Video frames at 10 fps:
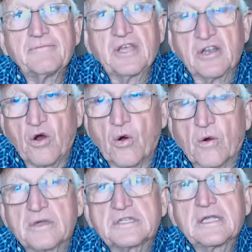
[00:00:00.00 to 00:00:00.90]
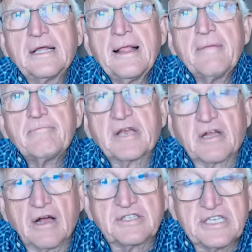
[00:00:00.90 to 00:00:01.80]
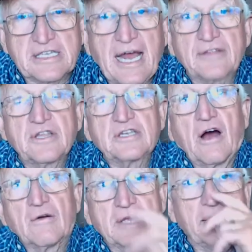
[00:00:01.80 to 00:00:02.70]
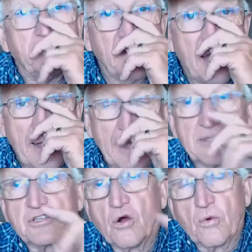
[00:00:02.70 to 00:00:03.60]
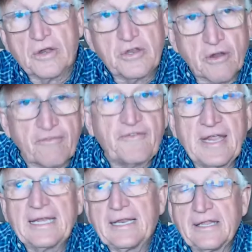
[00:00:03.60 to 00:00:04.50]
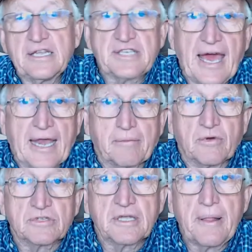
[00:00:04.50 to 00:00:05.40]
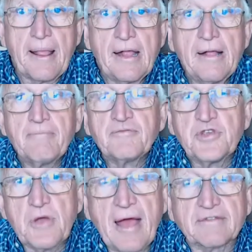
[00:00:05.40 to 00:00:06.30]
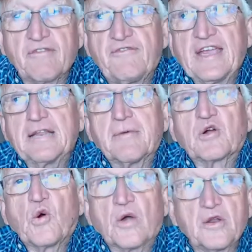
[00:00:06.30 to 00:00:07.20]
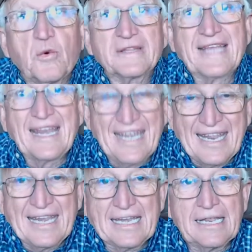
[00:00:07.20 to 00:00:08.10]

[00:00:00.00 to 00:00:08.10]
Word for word: than a horse because he's got the donkey. And so when you're feeding these animals, you have to feed them according to what they need.